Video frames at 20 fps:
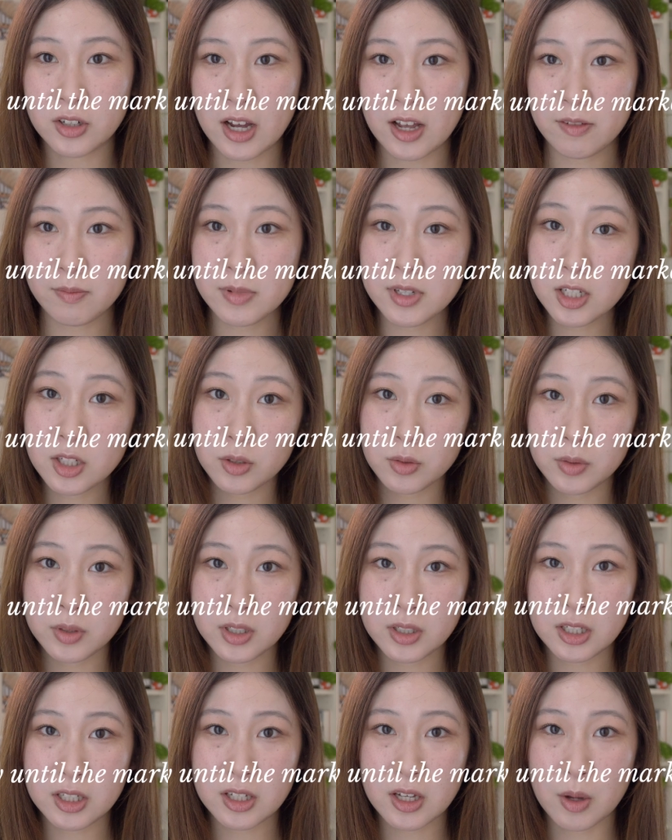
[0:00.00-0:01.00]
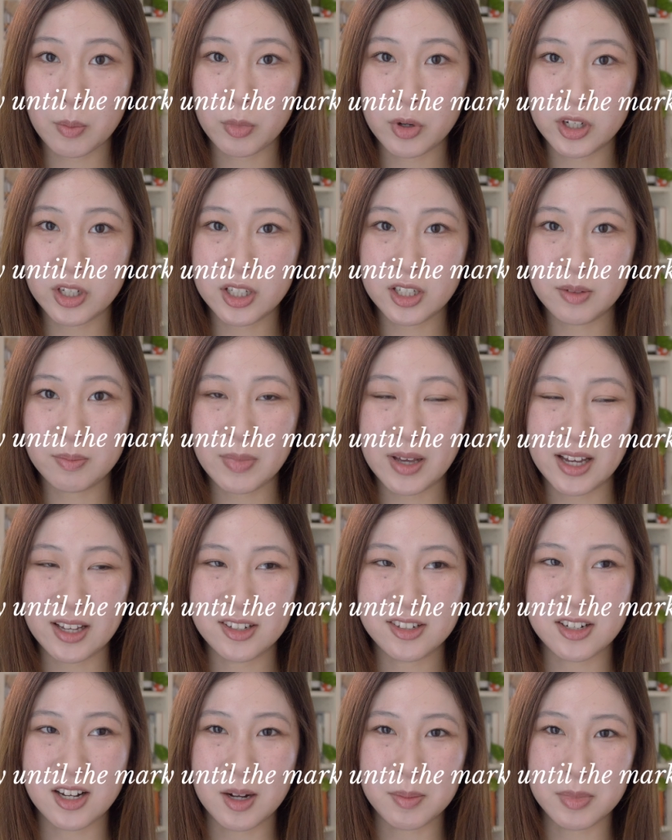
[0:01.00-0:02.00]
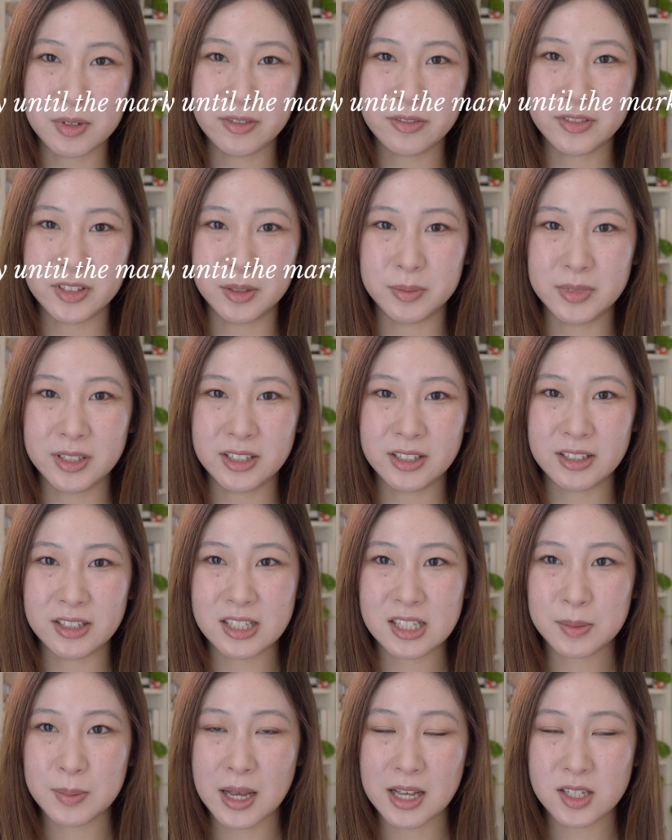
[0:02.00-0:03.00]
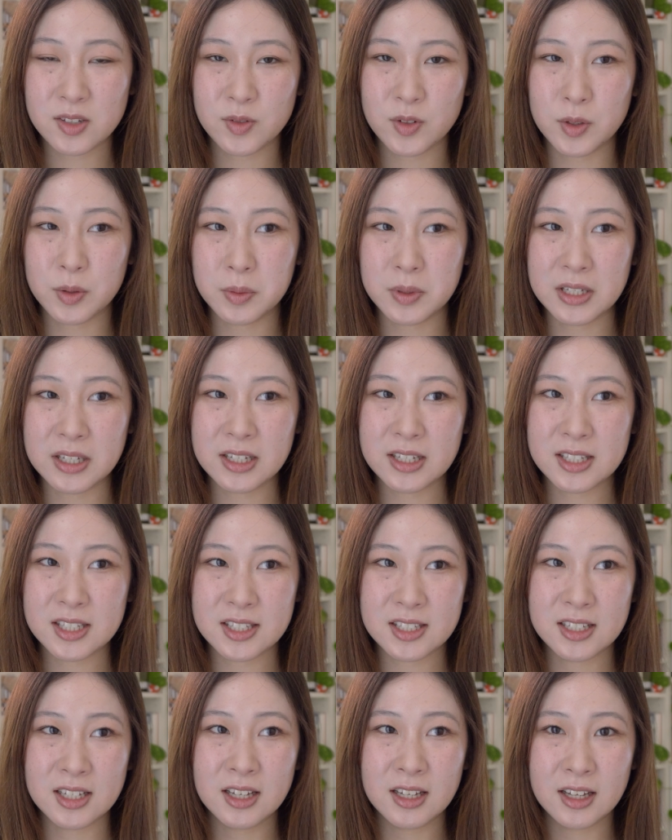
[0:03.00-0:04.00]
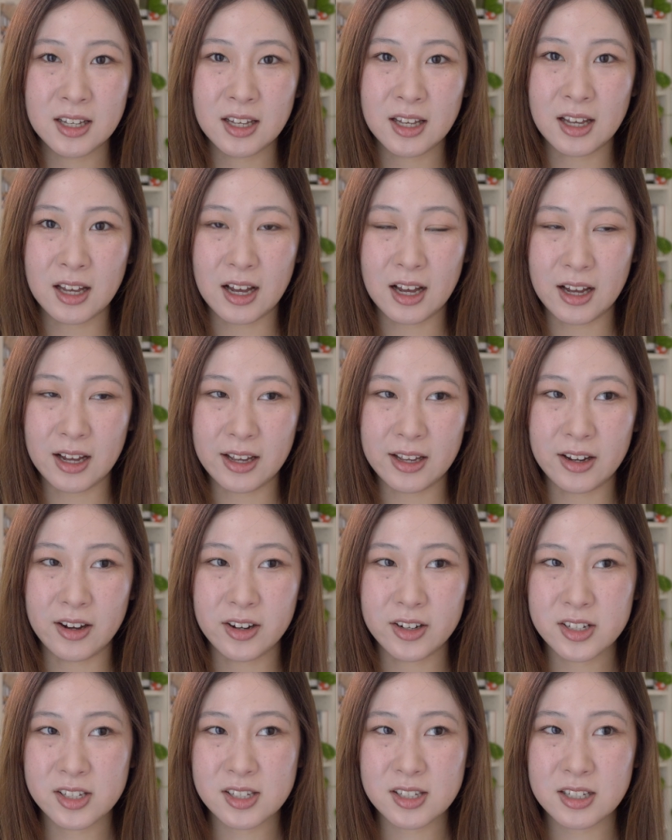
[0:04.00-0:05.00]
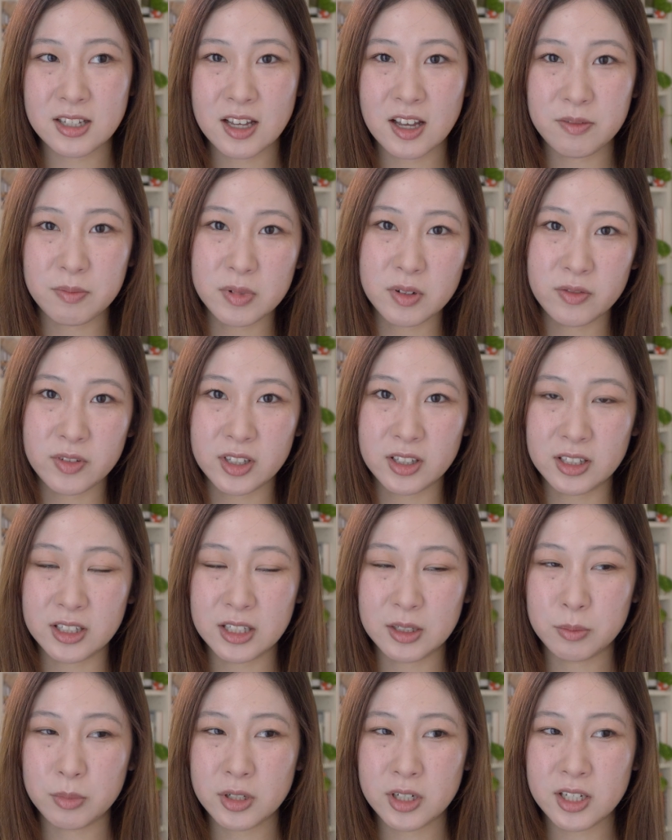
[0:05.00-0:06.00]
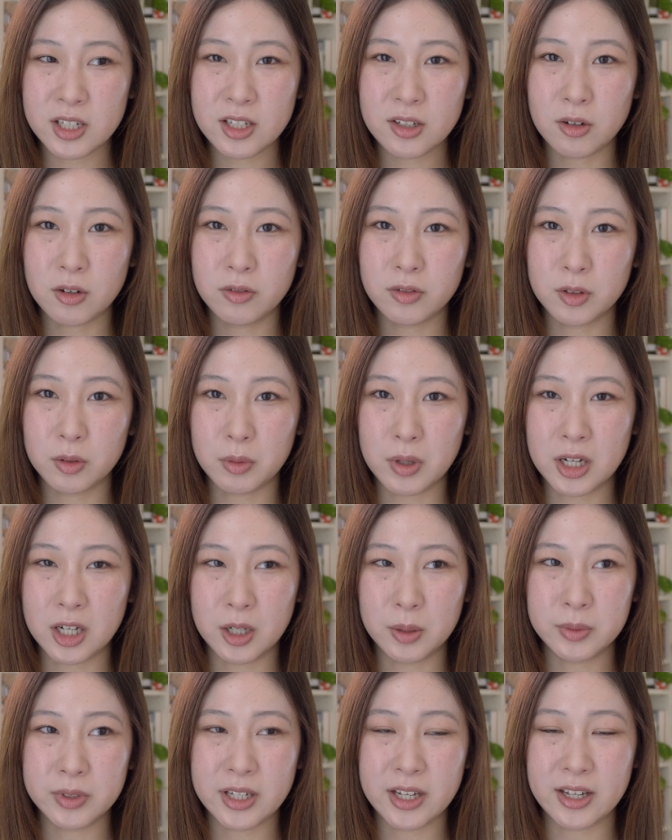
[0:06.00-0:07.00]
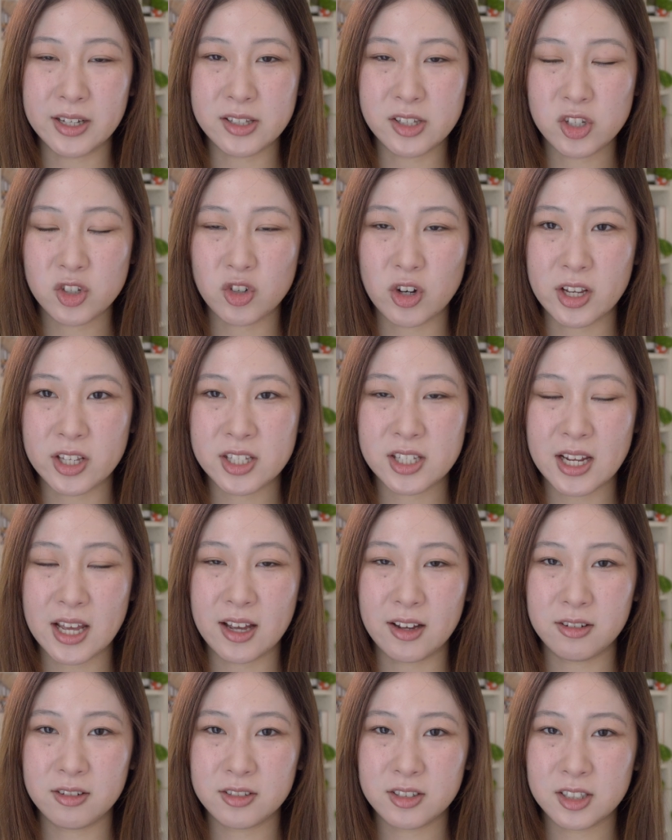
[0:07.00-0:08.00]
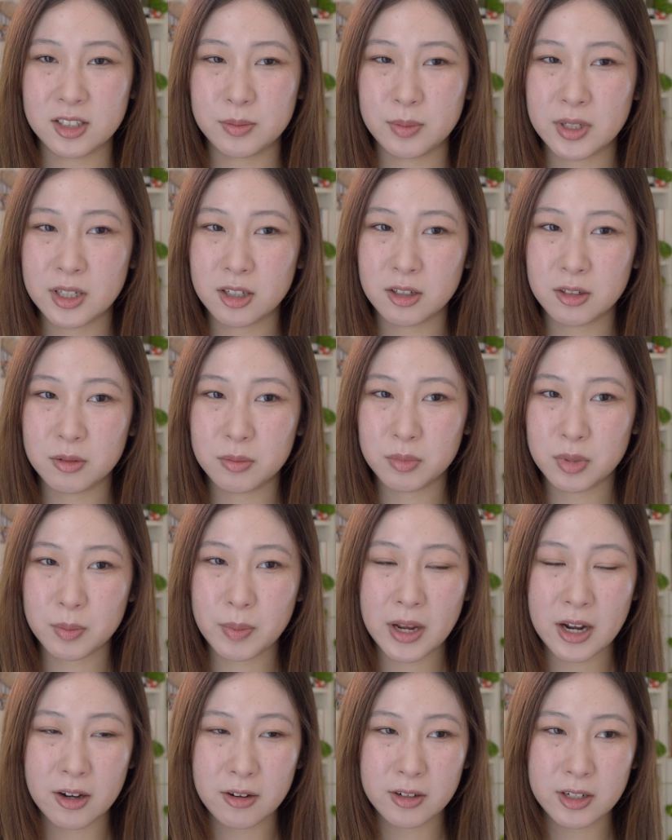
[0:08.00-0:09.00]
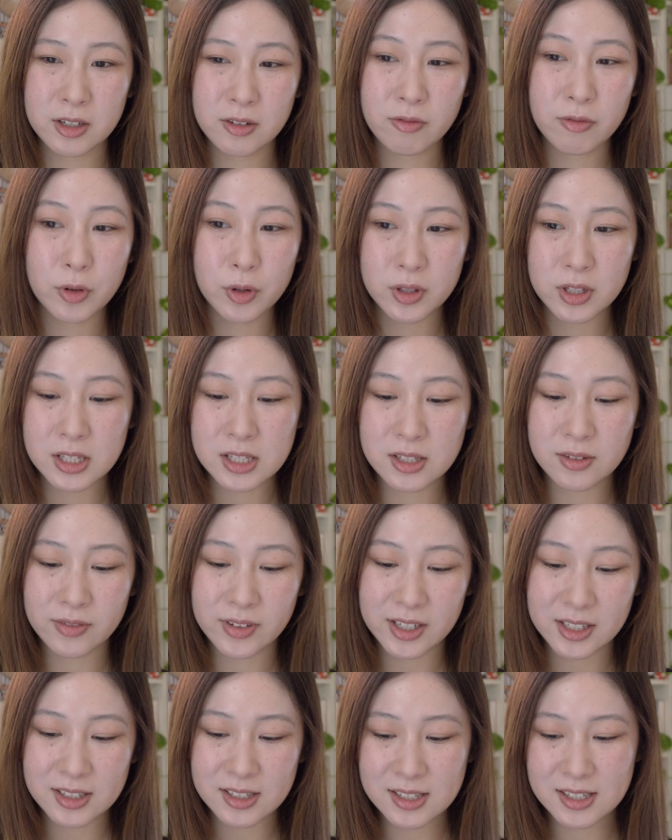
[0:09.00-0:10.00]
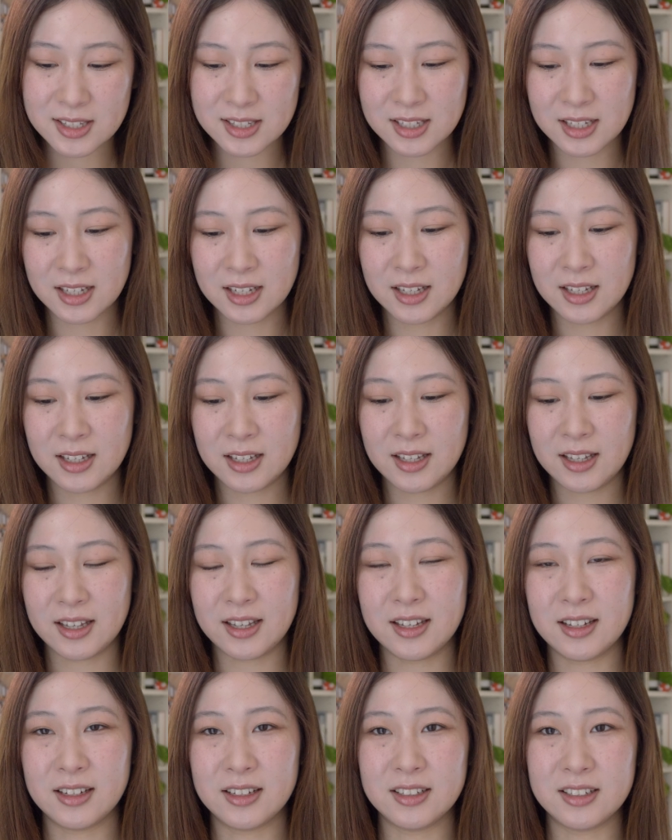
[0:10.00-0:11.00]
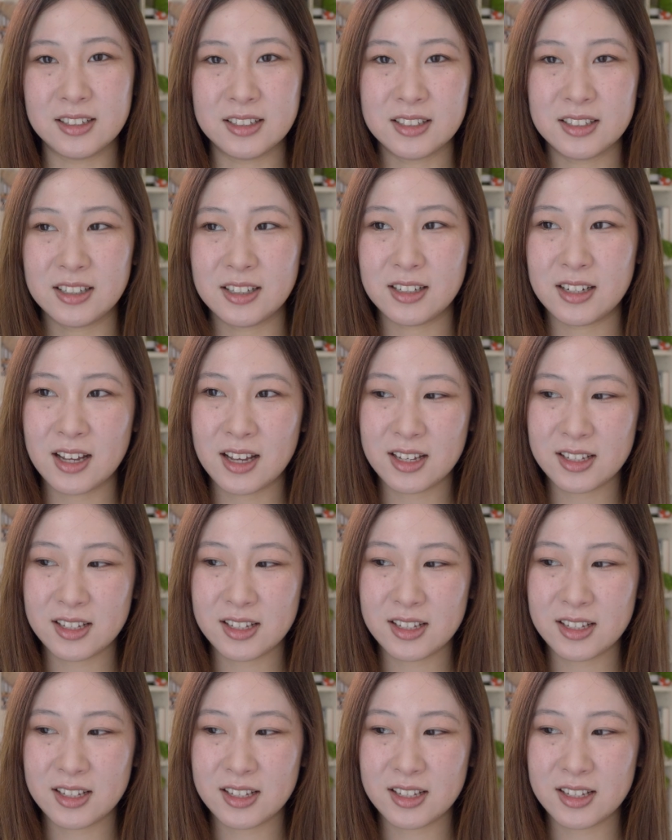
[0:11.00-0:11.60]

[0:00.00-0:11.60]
I've been doing a pretty bad job of filming these past few weeks. I honestly have been feeling pretty overwhelmed and stressed out about preparing for these events, and I